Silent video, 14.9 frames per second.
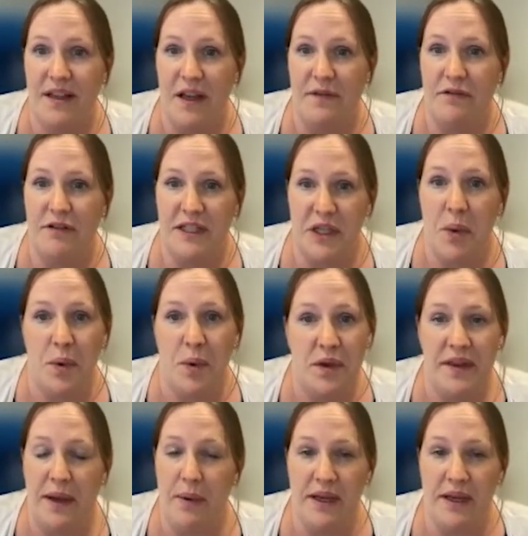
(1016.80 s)
For example,
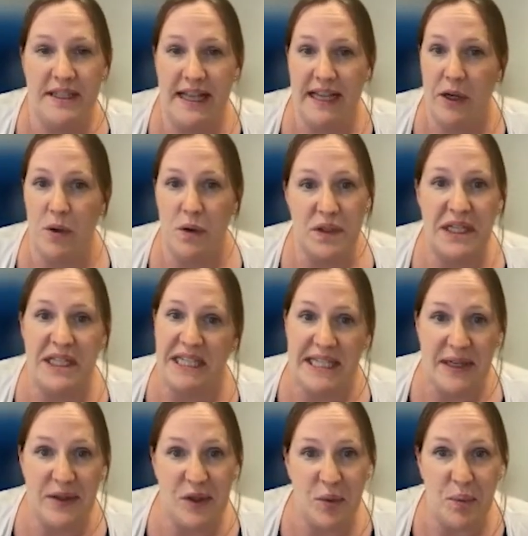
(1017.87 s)
that they weren't sending contact
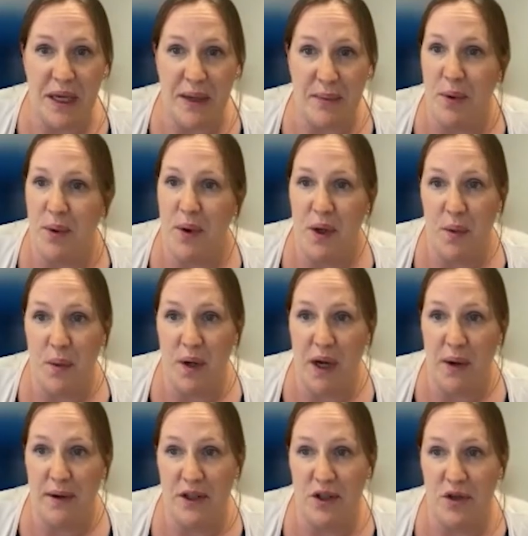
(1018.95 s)
details to people who were
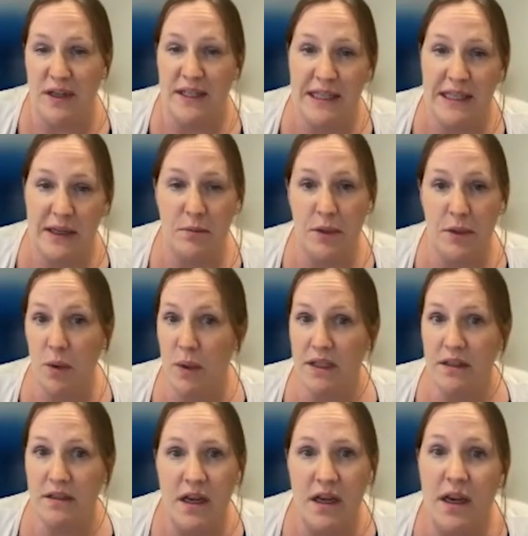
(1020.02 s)
going to try and sell them new
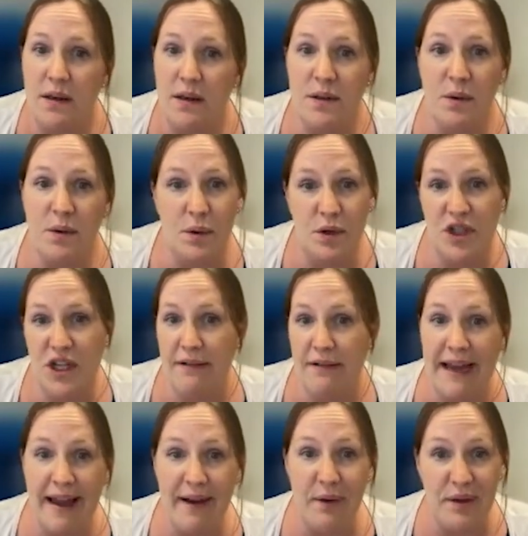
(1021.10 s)
windows or
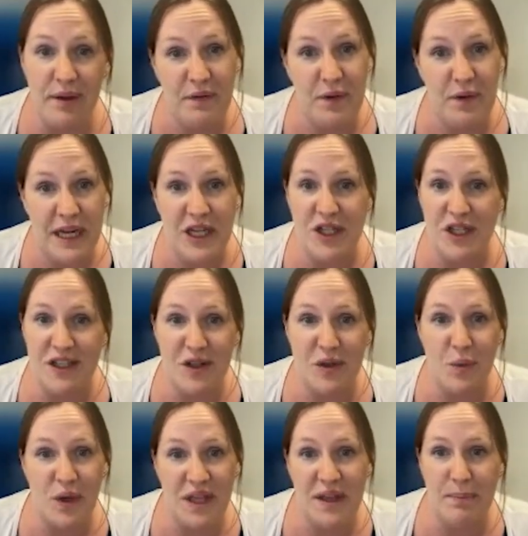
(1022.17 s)
sharing health
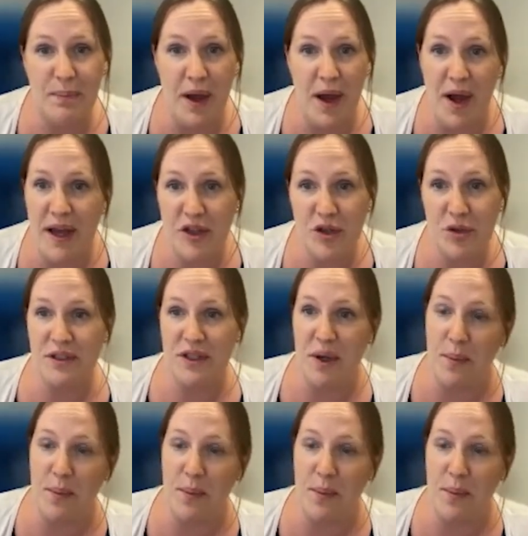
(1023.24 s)
information with insurance